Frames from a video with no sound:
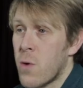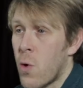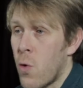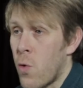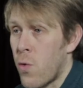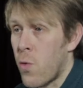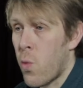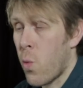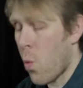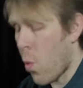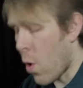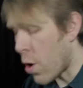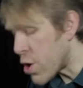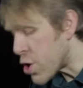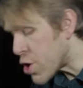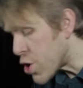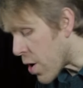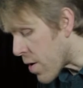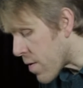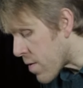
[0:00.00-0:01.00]
is called
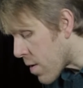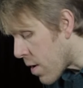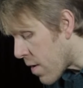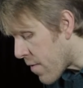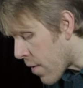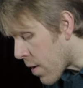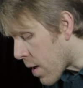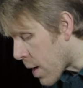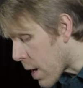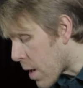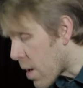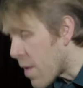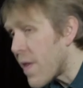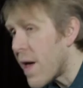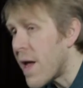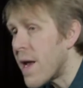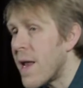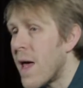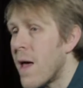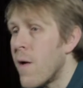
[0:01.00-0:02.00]
one shot. So if I click on
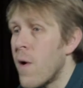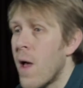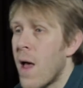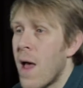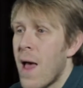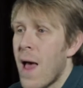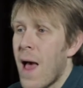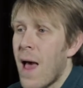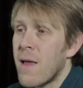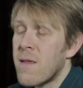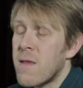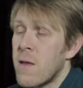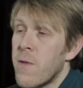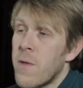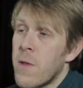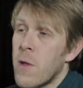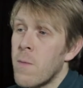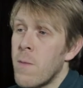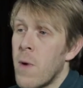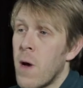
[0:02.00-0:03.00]
that now, as the
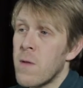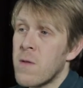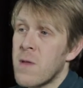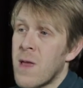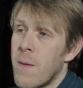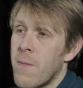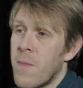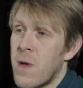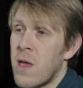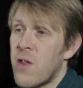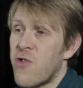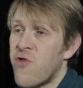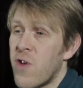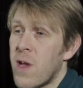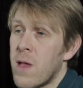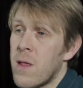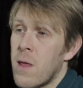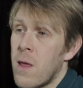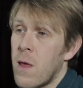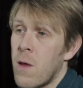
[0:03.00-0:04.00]
other 2 modes can be
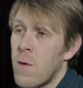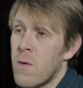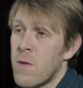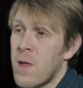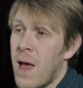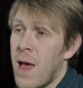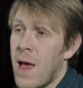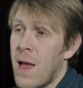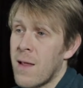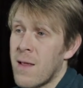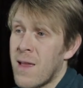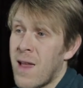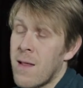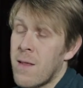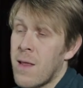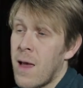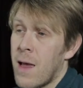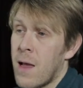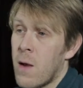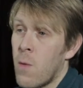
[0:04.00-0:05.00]
tricky to use and
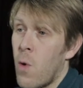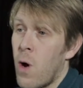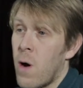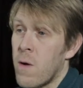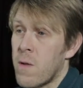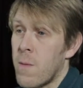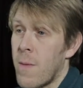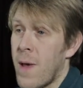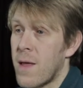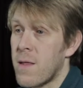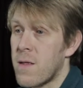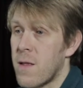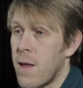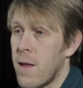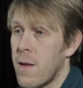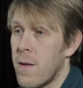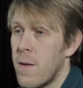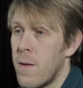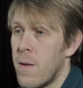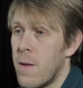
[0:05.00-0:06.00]
can take a while to
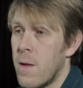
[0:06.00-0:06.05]
master.